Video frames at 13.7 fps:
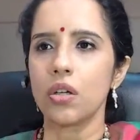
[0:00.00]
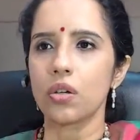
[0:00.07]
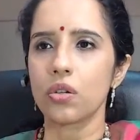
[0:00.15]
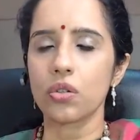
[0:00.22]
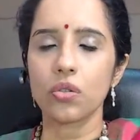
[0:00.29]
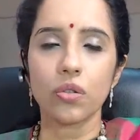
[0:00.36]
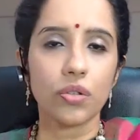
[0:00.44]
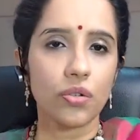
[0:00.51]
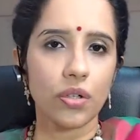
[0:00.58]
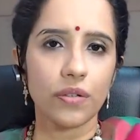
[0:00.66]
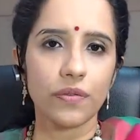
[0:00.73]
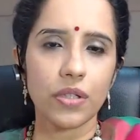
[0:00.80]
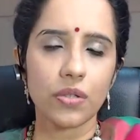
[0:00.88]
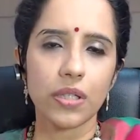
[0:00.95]
You could do it
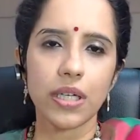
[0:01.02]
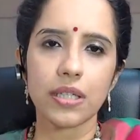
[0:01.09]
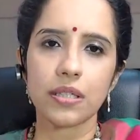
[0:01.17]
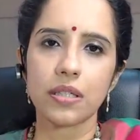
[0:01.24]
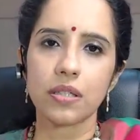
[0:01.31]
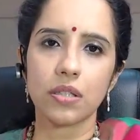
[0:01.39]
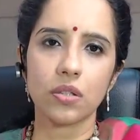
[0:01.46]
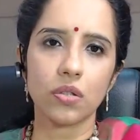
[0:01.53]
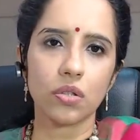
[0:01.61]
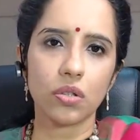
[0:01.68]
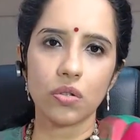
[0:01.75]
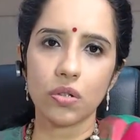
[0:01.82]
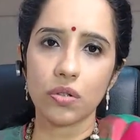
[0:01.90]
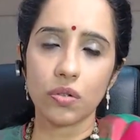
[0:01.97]
through your visualization. You
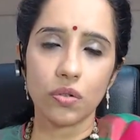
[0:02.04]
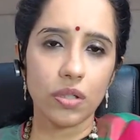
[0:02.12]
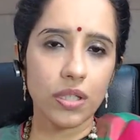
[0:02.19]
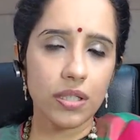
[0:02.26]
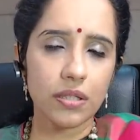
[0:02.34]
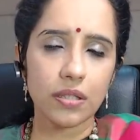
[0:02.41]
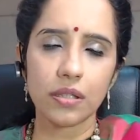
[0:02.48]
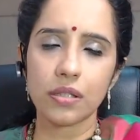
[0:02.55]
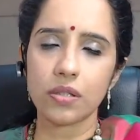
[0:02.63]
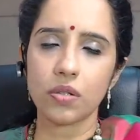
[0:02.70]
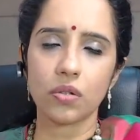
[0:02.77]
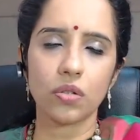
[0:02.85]
could do it through crystals.